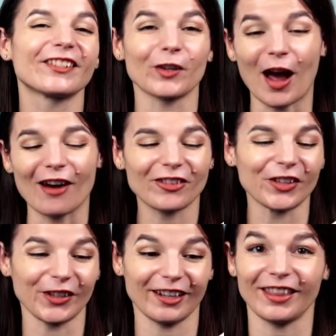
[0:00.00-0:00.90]
So have a
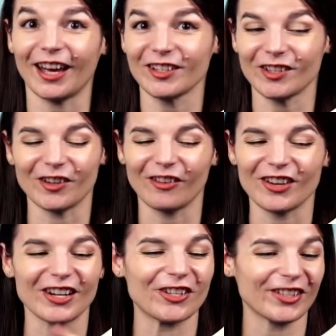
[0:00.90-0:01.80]
look at that too if you're
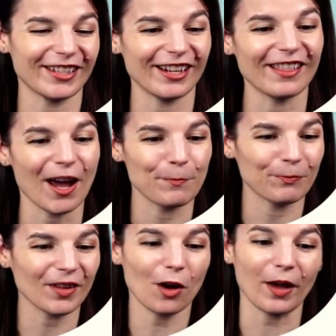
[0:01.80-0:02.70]
interested in that.
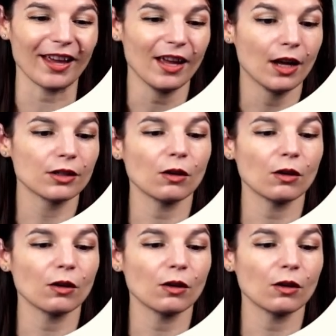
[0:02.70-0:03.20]
Okay, so